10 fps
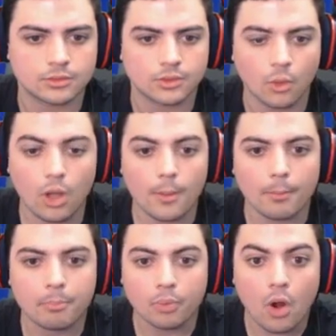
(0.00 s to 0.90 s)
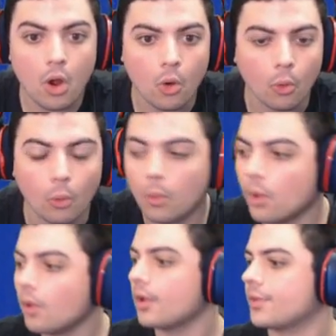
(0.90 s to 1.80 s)
What? Bro!
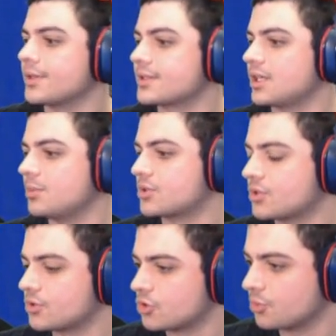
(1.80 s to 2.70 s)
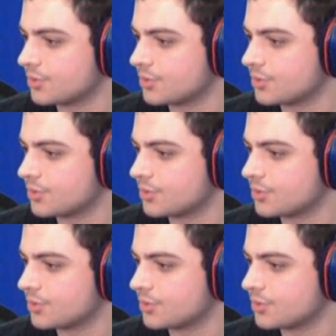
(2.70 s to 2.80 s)
this game is so stupid